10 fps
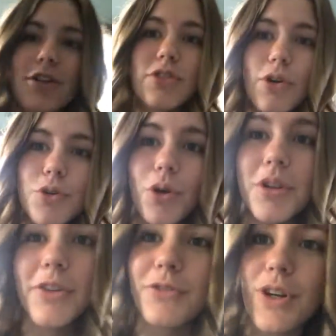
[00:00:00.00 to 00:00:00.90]
So don't
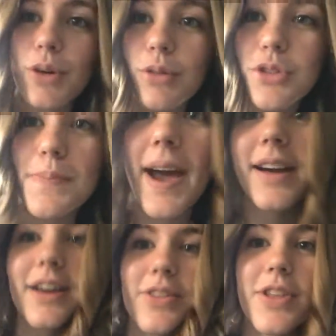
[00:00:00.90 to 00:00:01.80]
let fear hold you
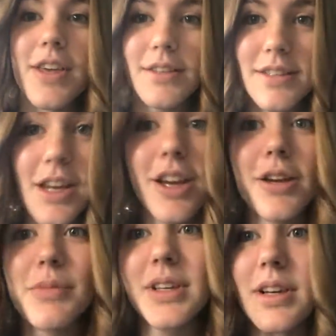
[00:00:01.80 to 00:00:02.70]
back on things,
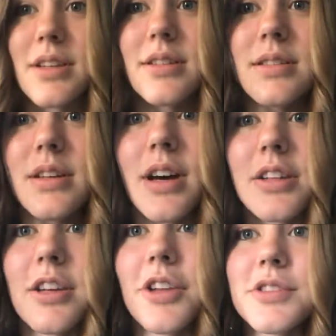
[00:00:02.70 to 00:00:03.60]
because
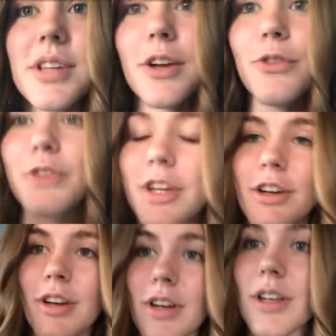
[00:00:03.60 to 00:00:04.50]
on the other side of
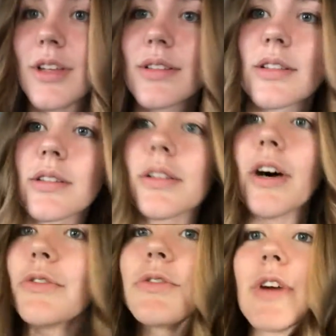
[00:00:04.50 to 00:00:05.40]
fear is love.